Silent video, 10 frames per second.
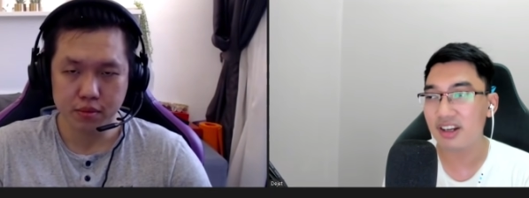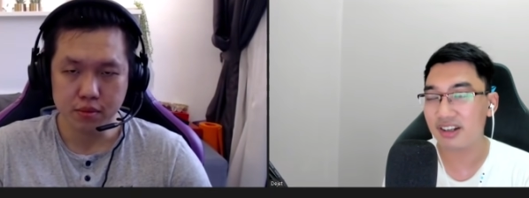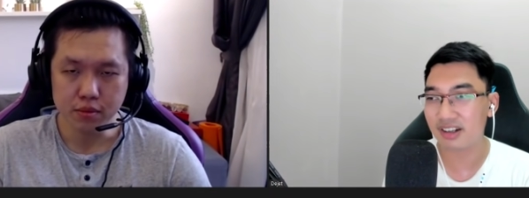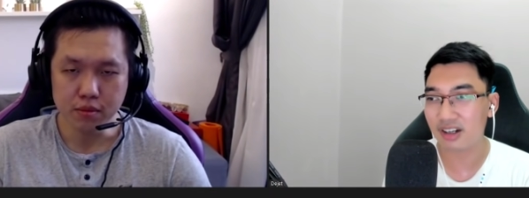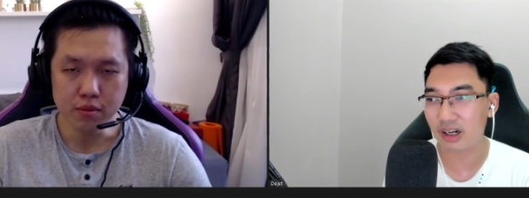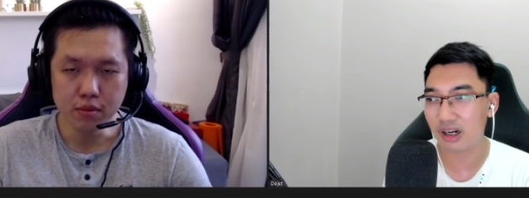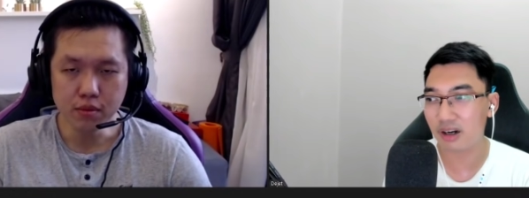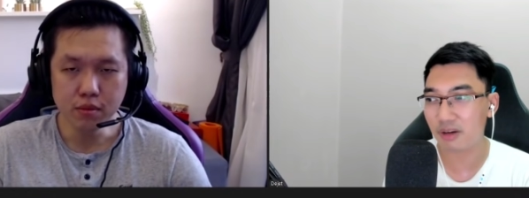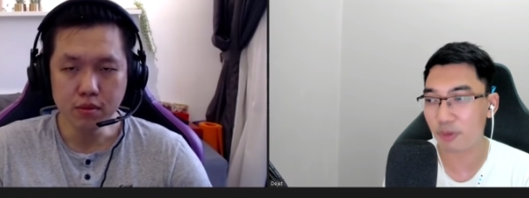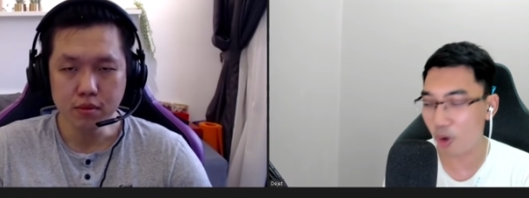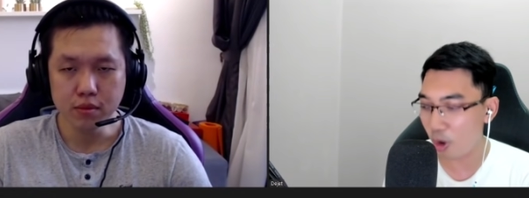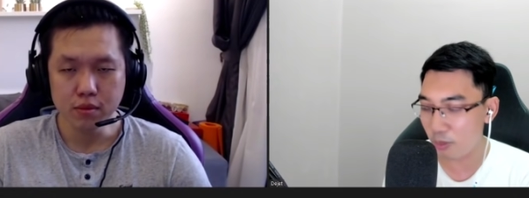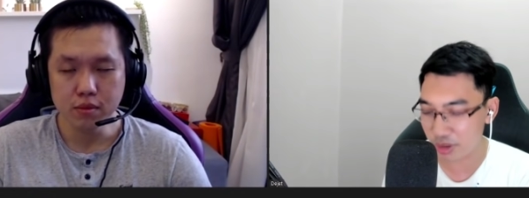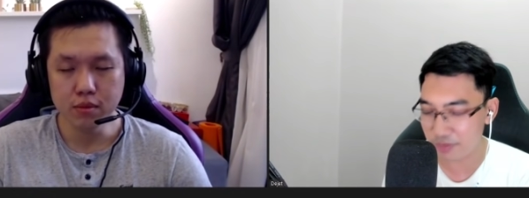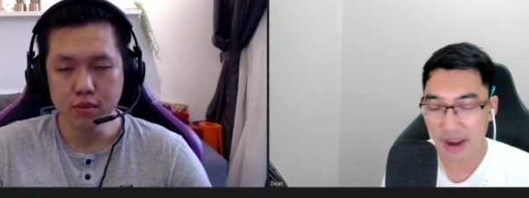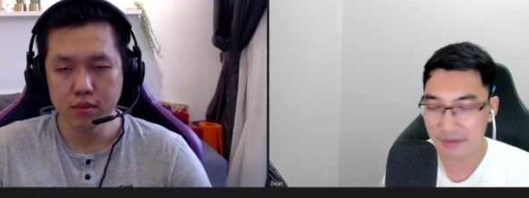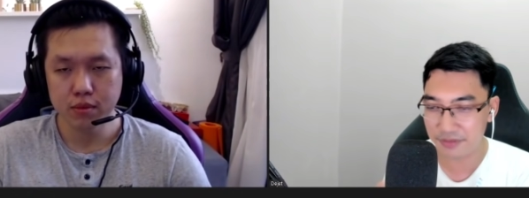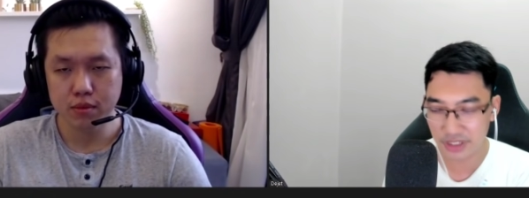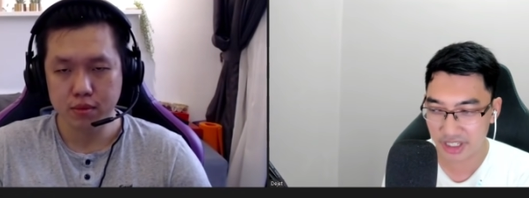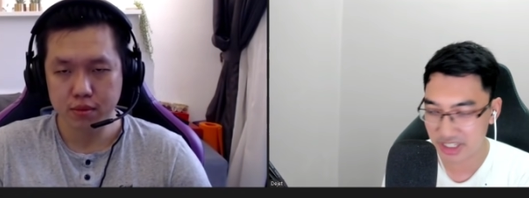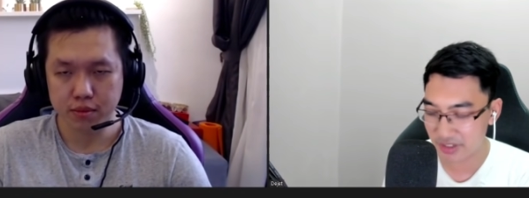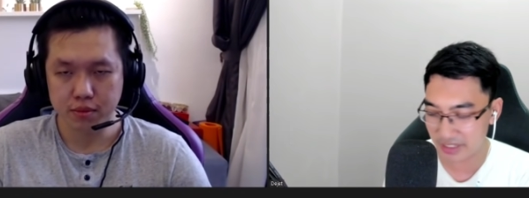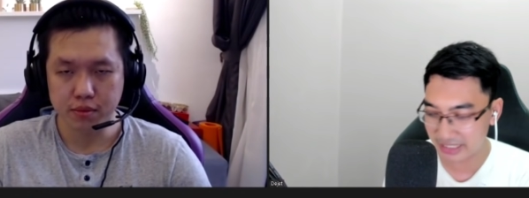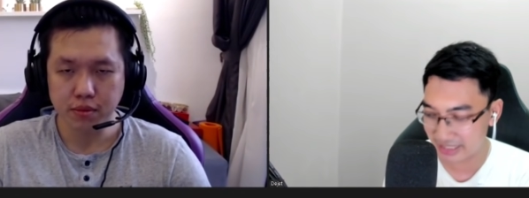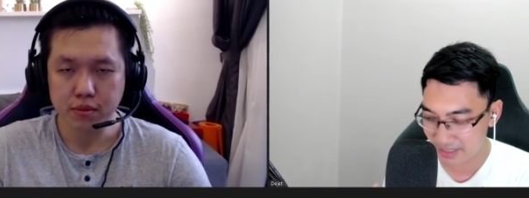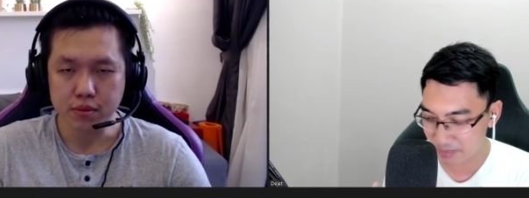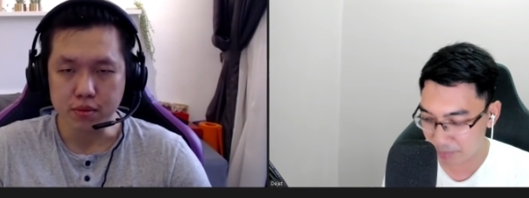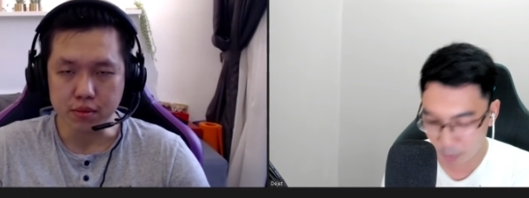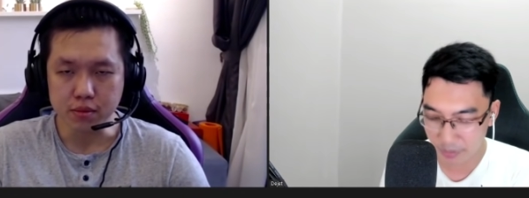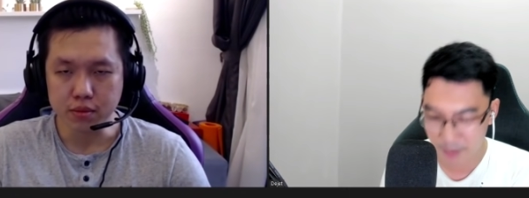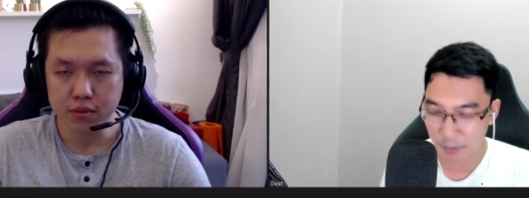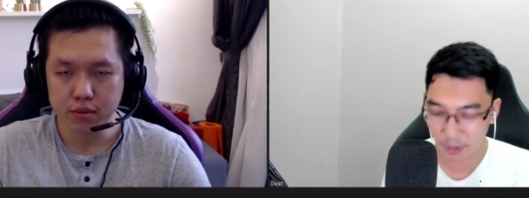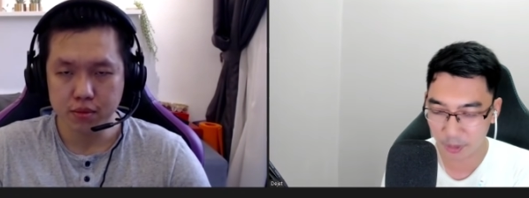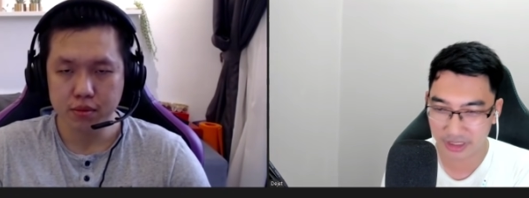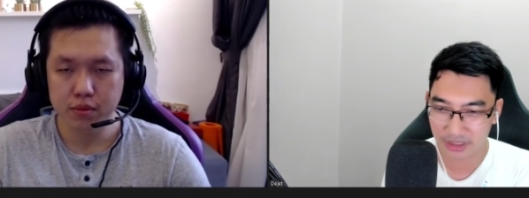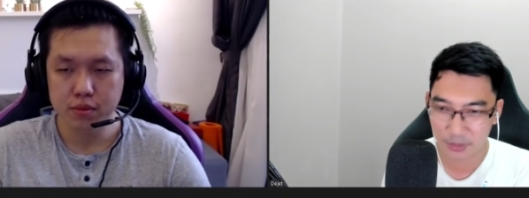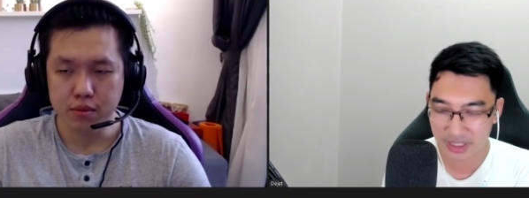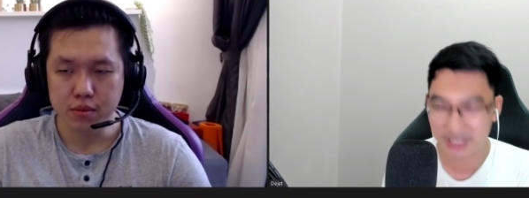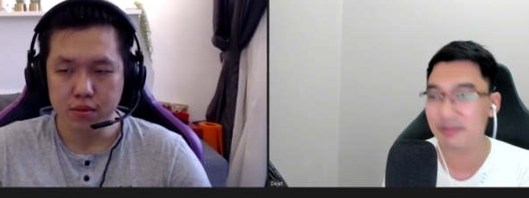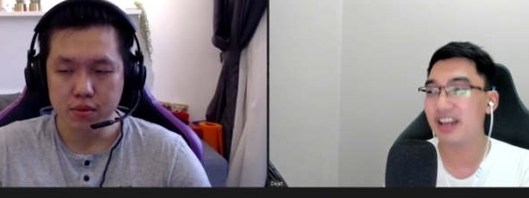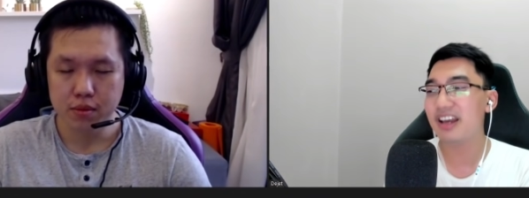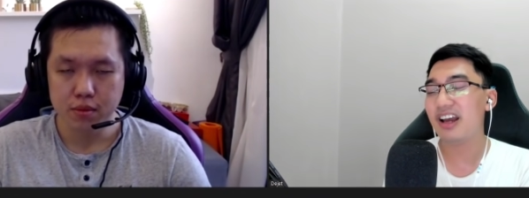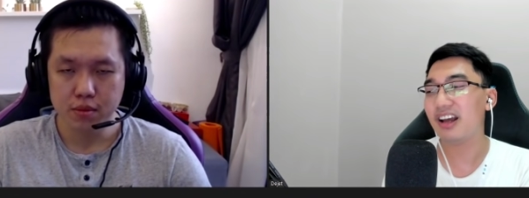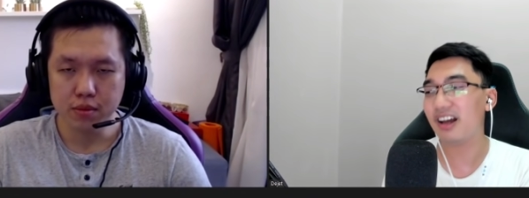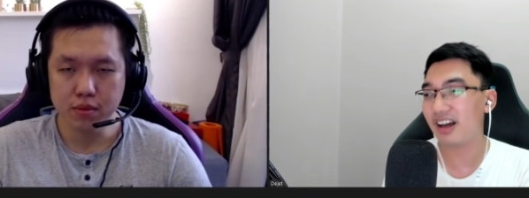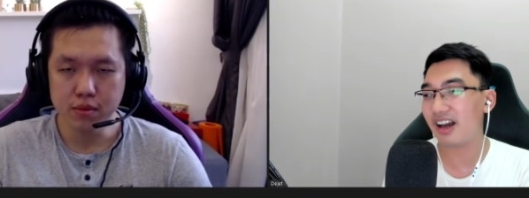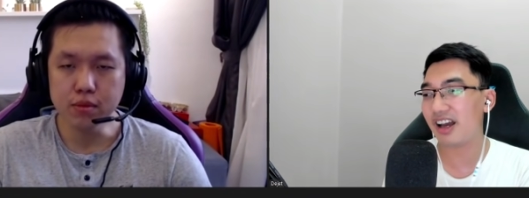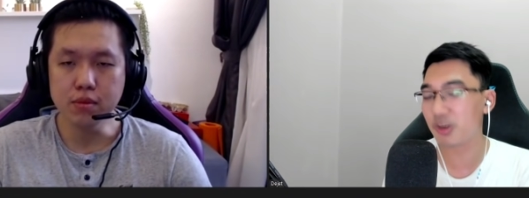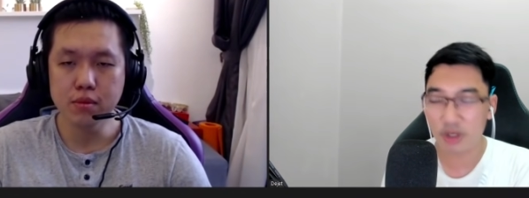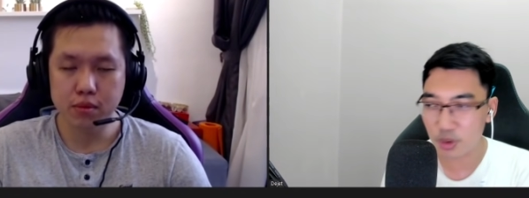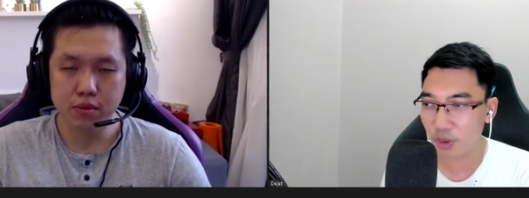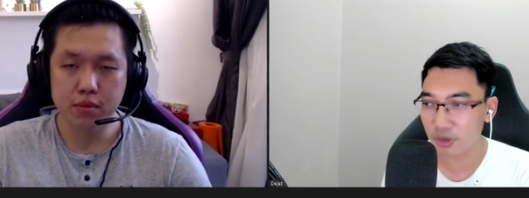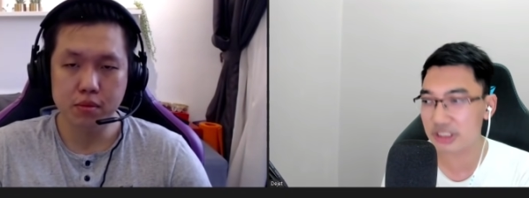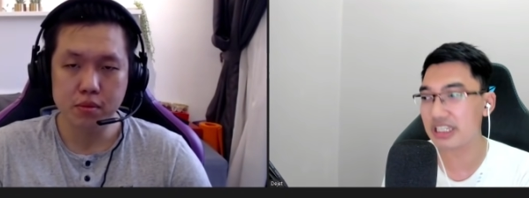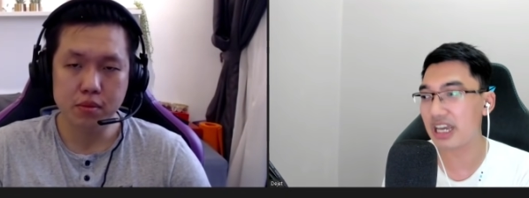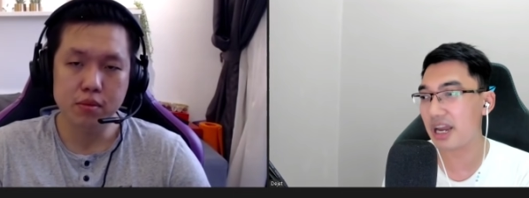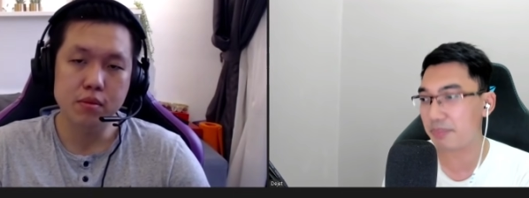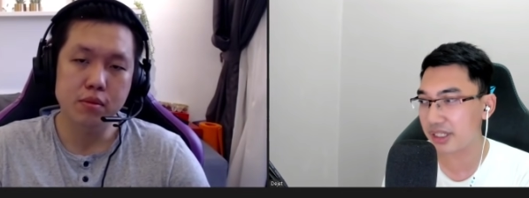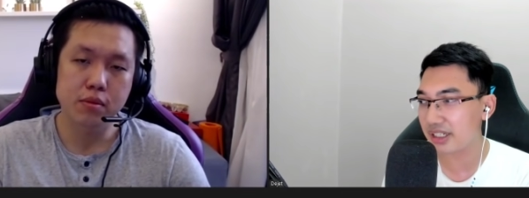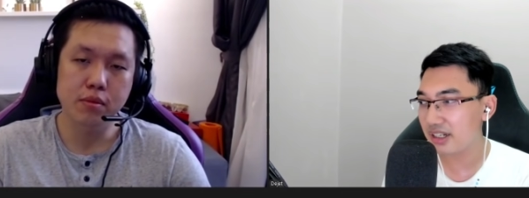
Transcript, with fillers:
Speaker 1: Uh, for almost five years, creating this Boom Esport Dota 2 team, uh, he want to go to TI. But